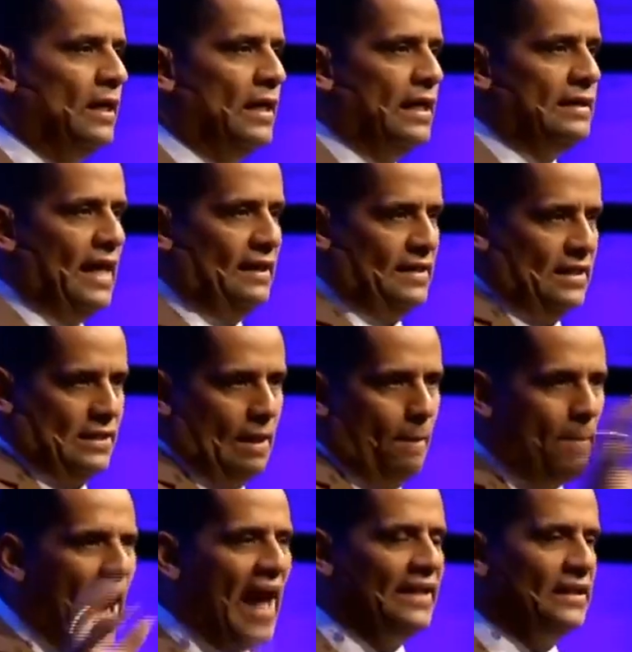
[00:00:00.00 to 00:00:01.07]
that this
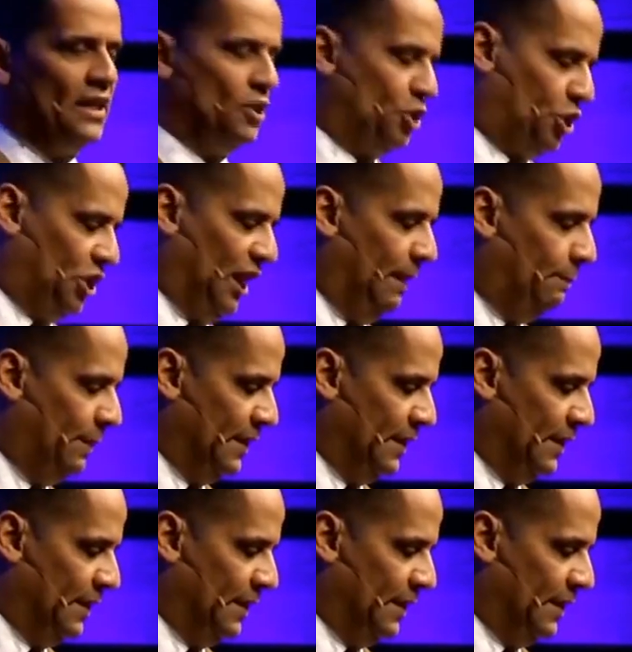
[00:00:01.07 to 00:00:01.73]
abandoned ship